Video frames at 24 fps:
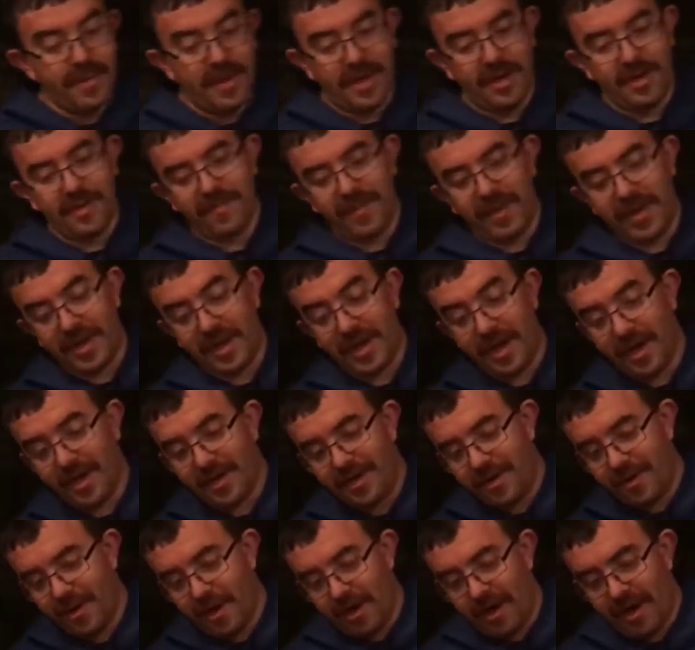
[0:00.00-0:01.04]
and because
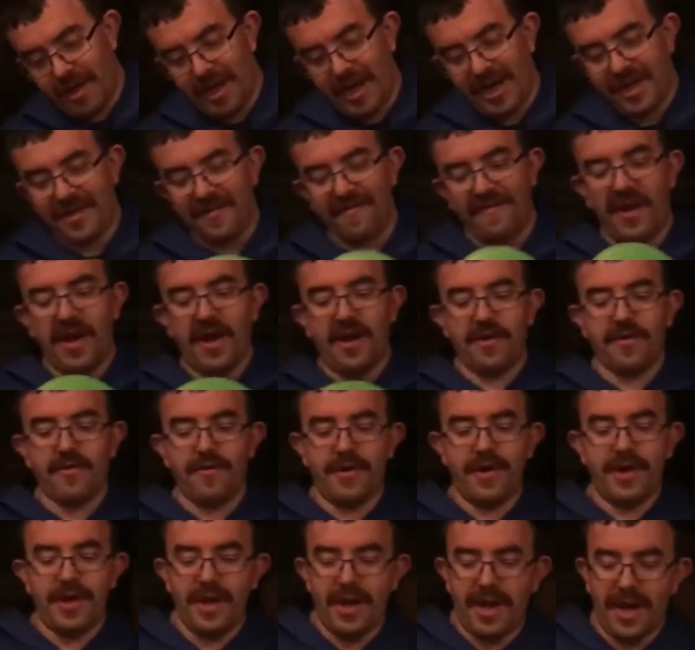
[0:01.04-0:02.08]
you know I like the
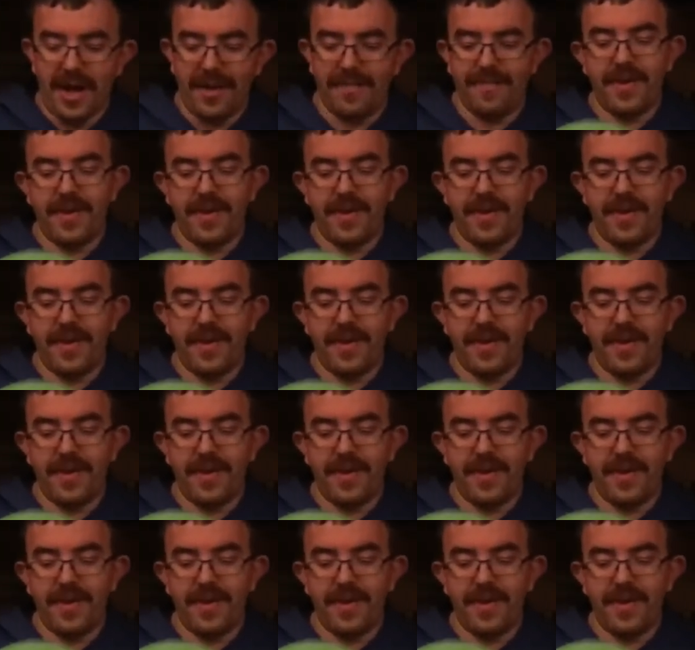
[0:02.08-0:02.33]
Valkyrie, I